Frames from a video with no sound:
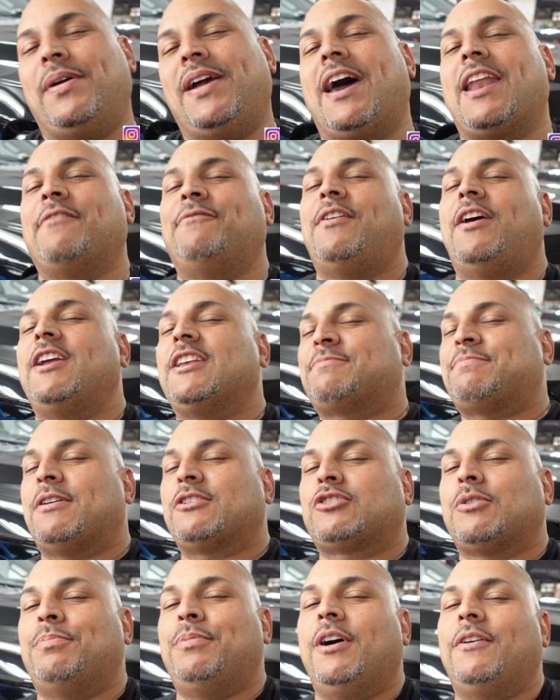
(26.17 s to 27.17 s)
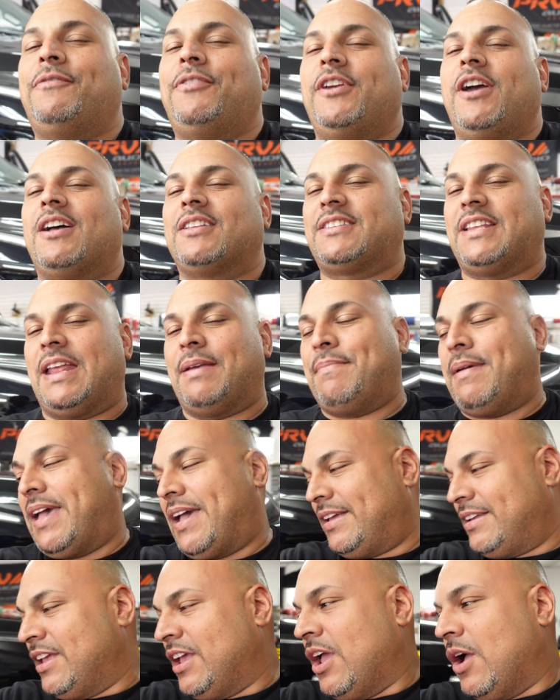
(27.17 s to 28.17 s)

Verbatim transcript: We got a very special build for y'all today, man.